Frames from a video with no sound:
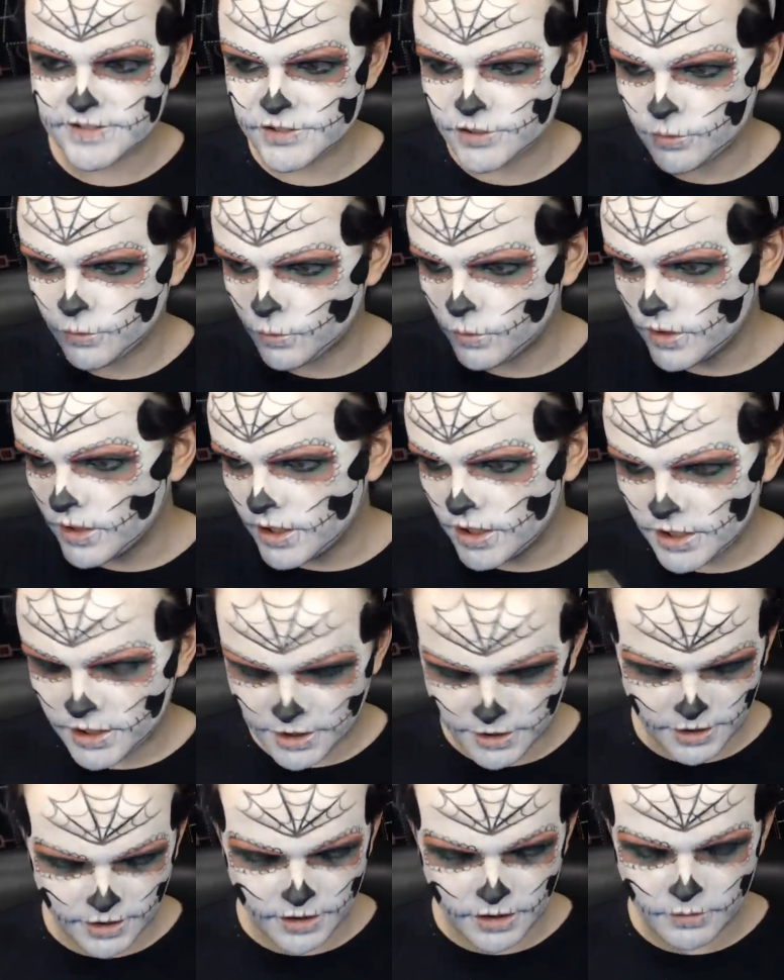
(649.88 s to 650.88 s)
is to,
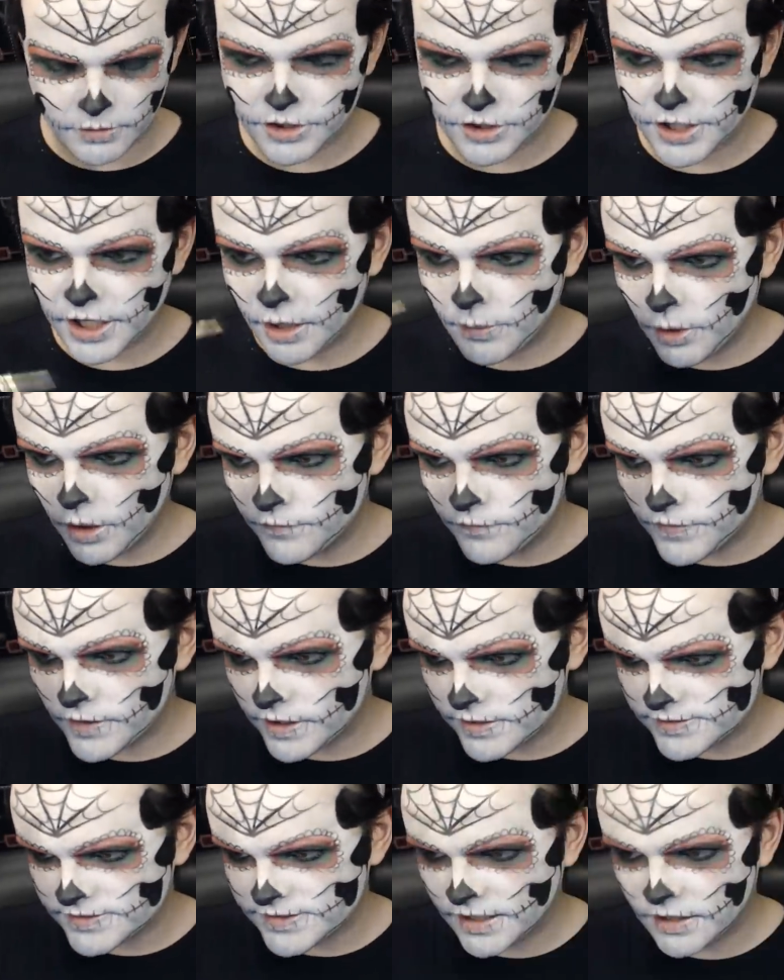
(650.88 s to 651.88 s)
I'm going to go
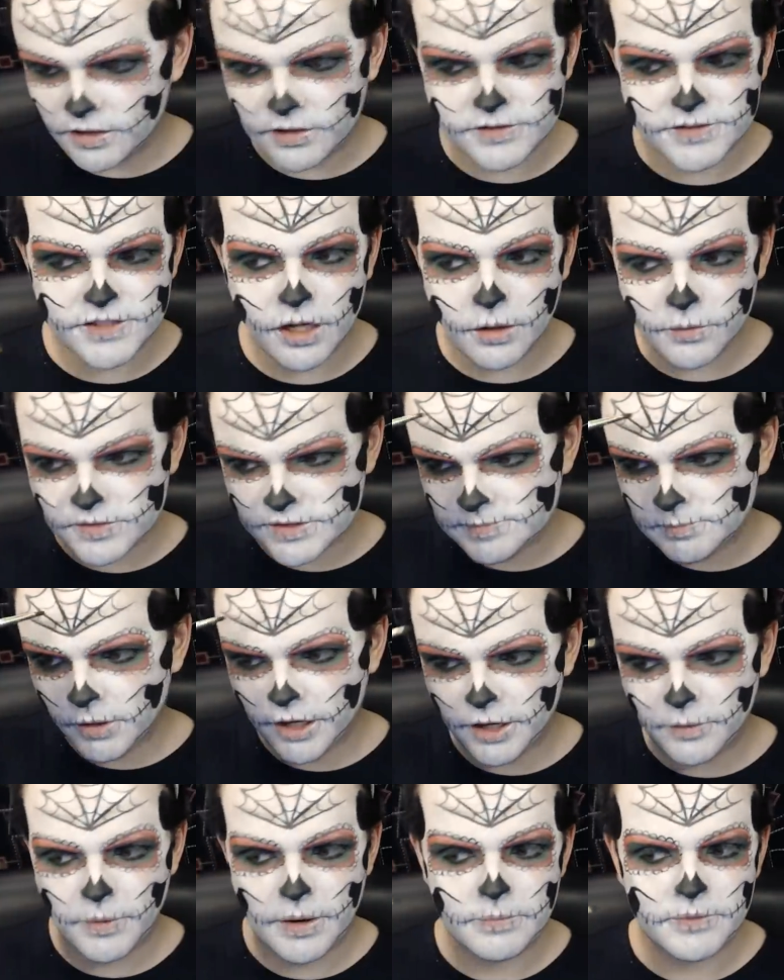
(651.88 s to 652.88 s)
over, so I'm going to start with the
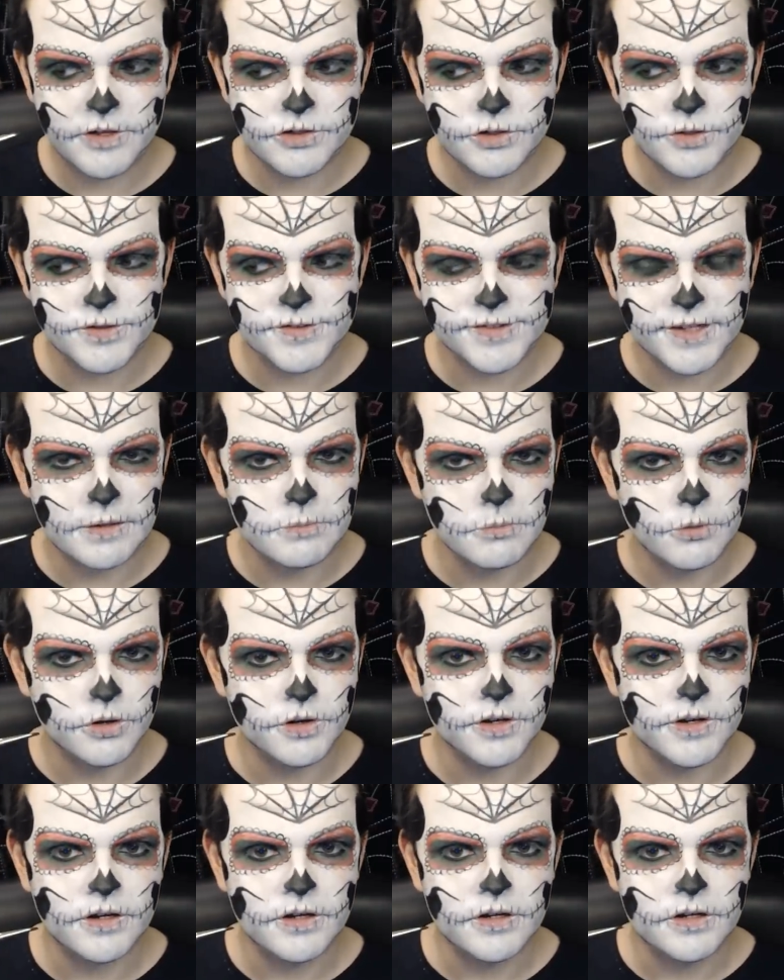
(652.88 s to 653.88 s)
spider web and then do the same
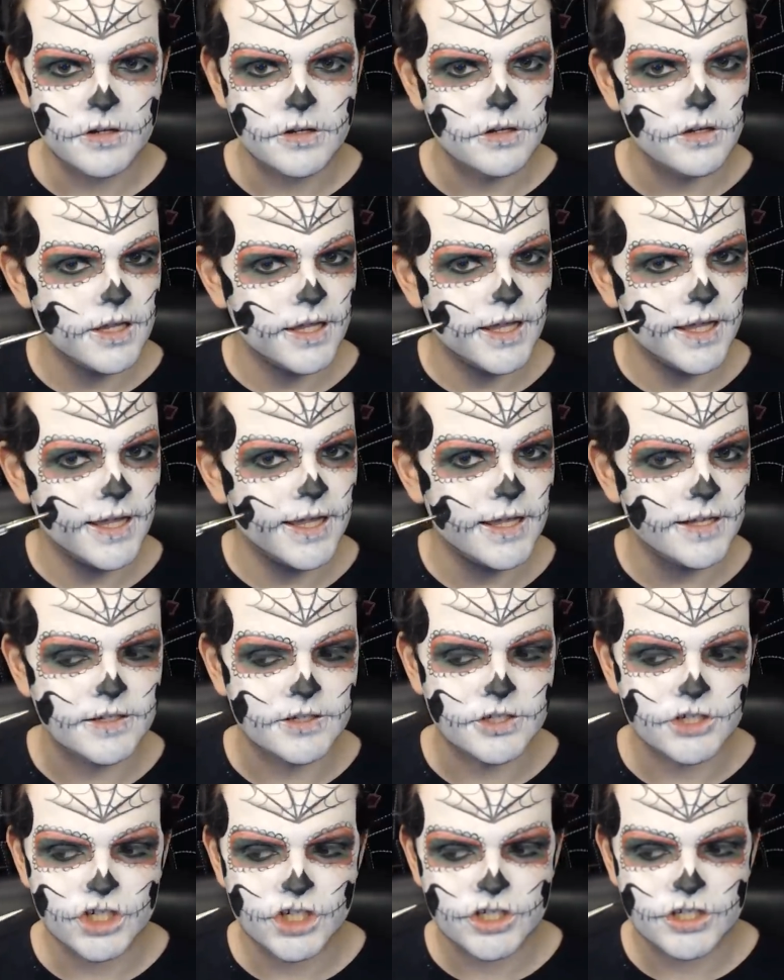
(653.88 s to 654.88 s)
on here.
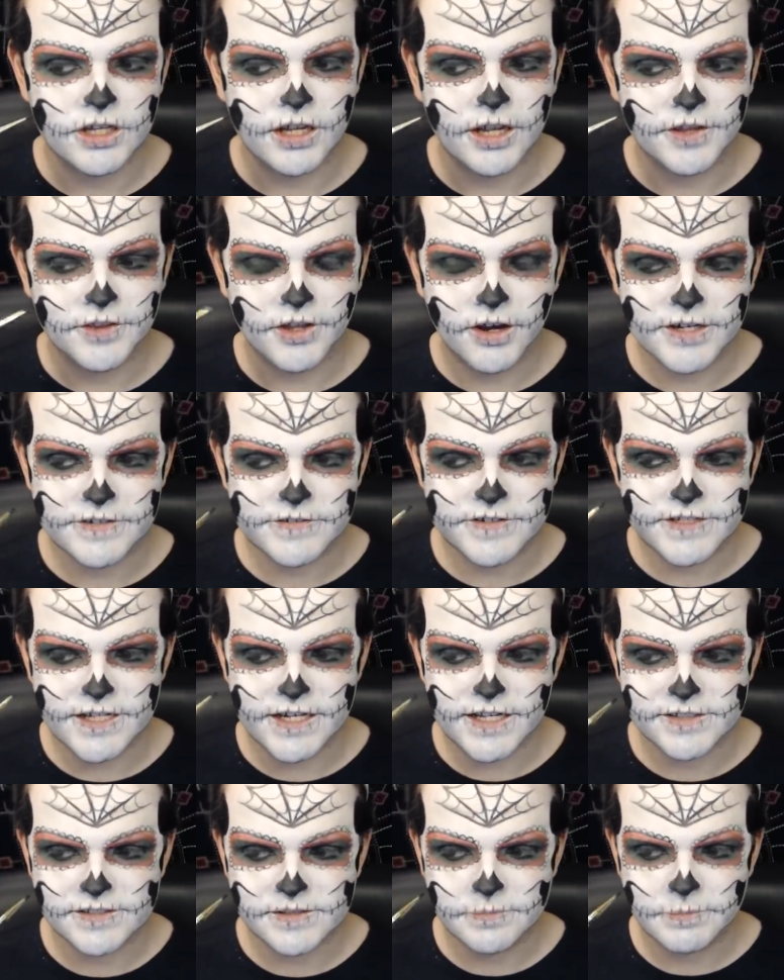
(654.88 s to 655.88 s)
And like, the idea is
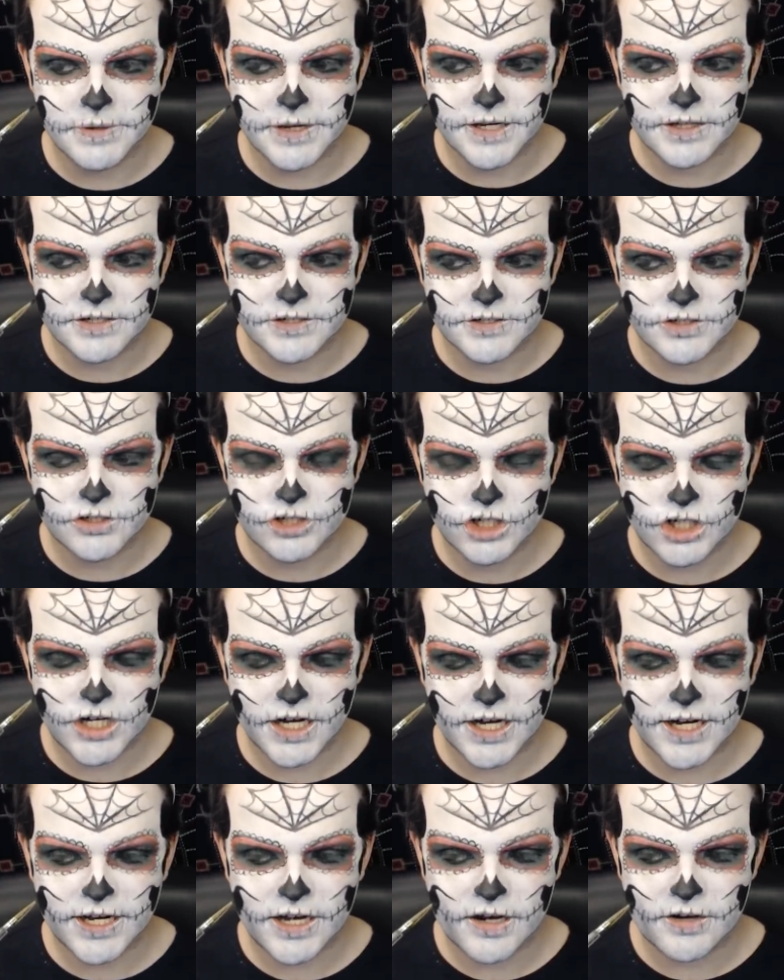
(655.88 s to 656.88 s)
it needs to be
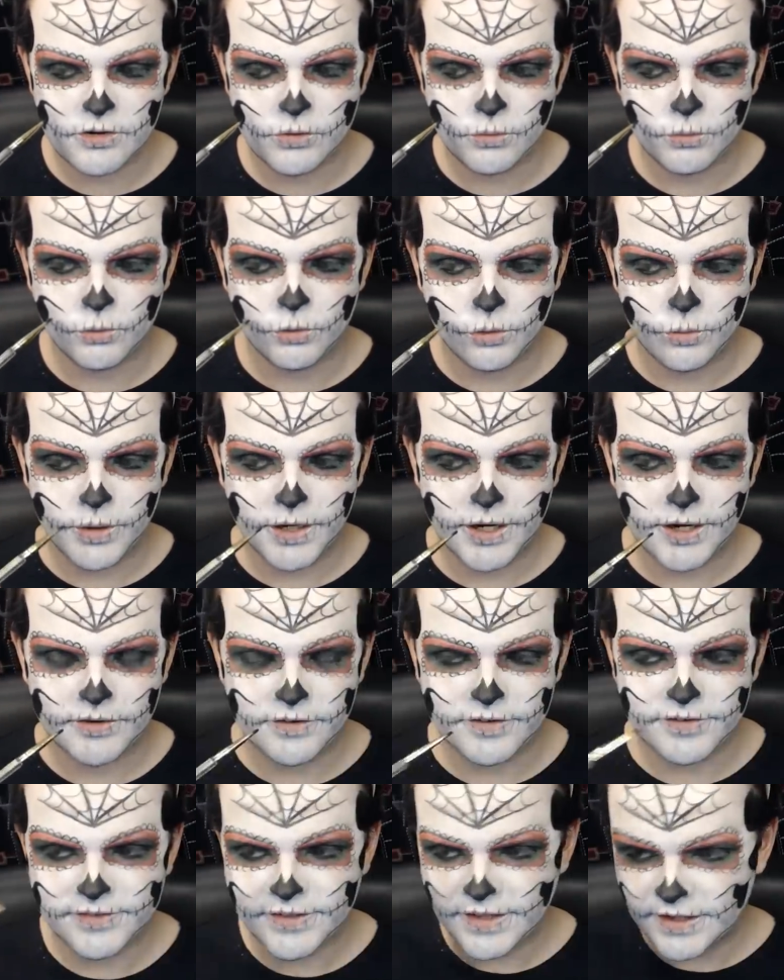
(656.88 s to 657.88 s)
shaded all the way
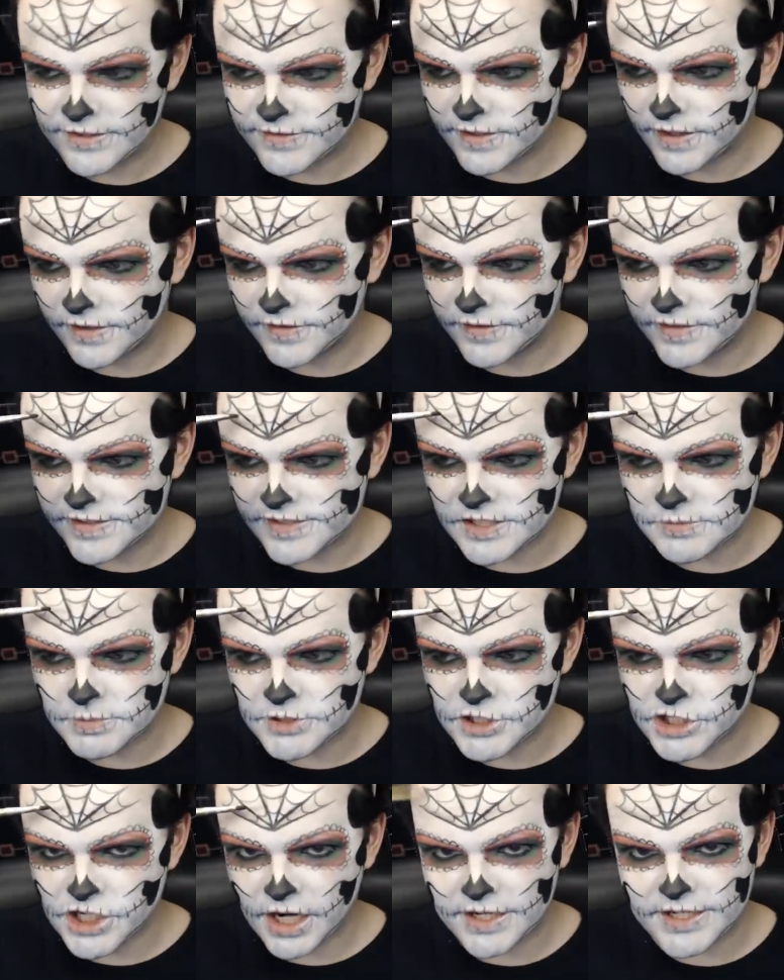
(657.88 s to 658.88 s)
to the centre and these need to
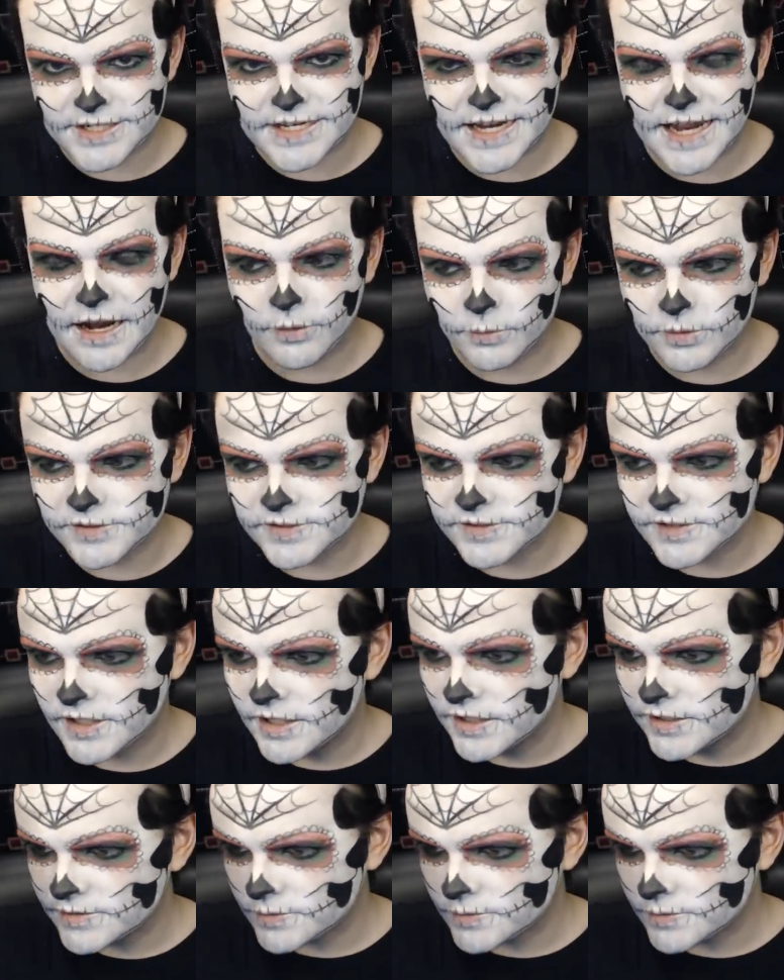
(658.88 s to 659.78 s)
be shaded outwards.